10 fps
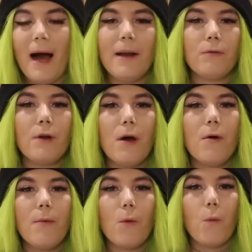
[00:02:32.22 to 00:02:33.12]
I don't
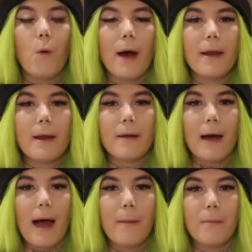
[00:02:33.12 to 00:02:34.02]
know what
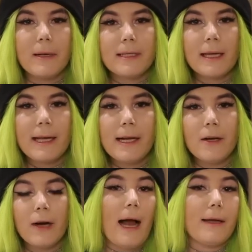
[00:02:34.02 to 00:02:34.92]
I'm missing
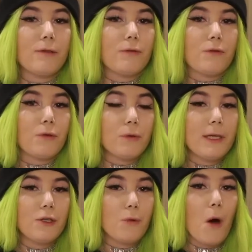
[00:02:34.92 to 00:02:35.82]
here. I
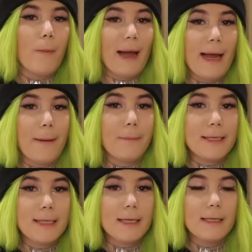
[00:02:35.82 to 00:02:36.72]
truly do hope I am
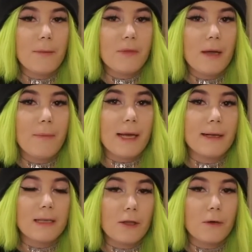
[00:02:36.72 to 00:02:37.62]
missing something
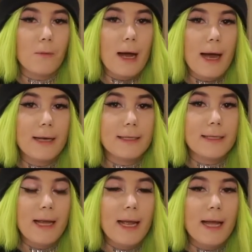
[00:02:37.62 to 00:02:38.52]
because
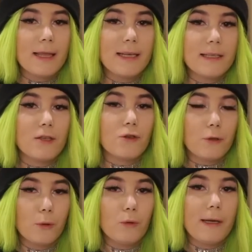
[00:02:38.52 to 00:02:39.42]
otherwise this is
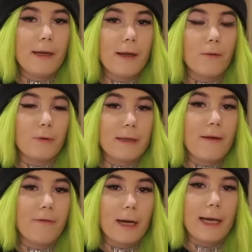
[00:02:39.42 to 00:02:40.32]
truly
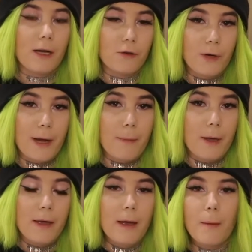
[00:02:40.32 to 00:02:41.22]
really fucking
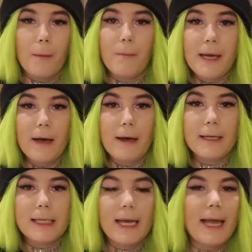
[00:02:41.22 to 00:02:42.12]
grim
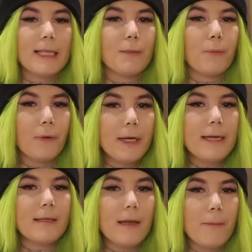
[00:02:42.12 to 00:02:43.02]
because it's
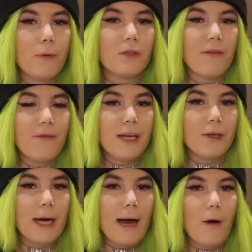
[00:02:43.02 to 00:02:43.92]
pretty simple to
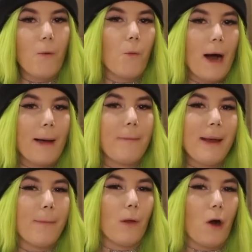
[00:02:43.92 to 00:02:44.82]
figure out why
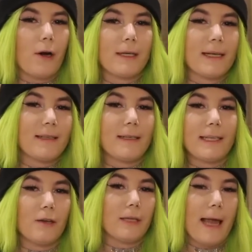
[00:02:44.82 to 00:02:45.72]
people aren't
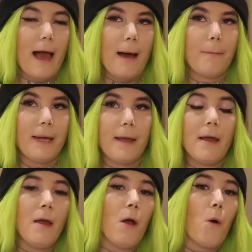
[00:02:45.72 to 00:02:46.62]
necessarily happy.
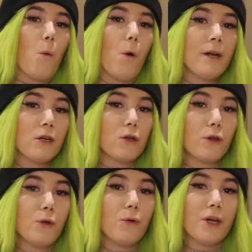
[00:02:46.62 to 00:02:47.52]
One
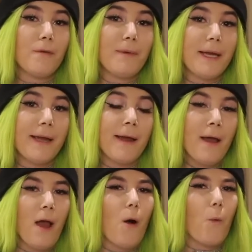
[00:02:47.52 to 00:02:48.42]
clue could be,
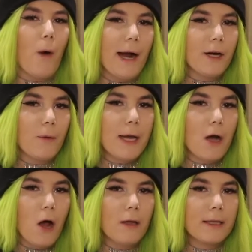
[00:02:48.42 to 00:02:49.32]
why are we
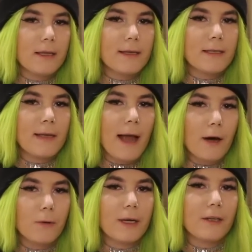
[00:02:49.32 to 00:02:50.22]
calling this
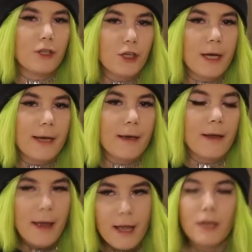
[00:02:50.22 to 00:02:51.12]
heroin chic?
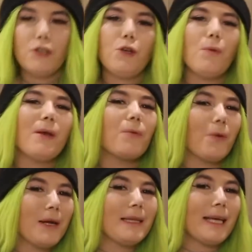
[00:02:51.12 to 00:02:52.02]
Do we
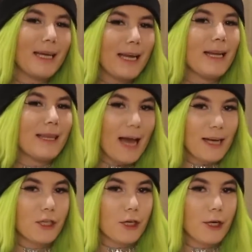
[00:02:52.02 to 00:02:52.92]
really need
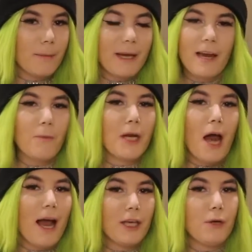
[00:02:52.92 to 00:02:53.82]
that term? Can we
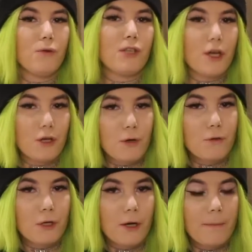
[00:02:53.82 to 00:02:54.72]
not use a new
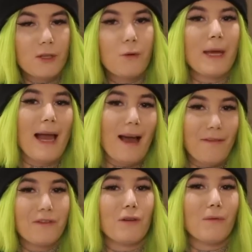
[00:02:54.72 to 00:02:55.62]
term? Do we
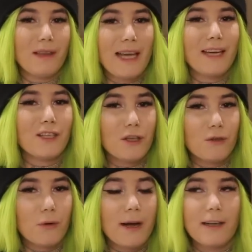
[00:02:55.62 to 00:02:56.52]
have to relate it to
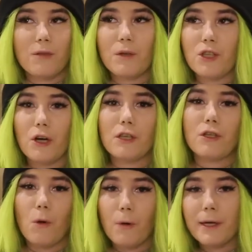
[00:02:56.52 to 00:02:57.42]
drugs, which are
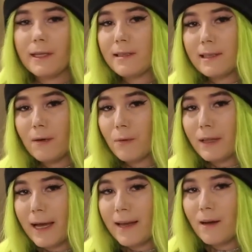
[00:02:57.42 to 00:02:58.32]
notoriously
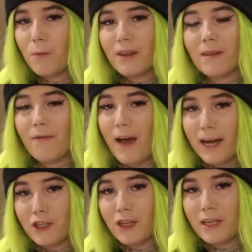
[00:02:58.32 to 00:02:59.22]
related with the
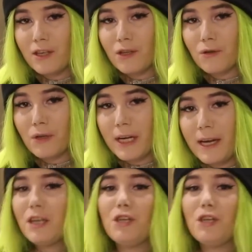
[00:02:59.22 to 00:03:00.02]
fashion industry?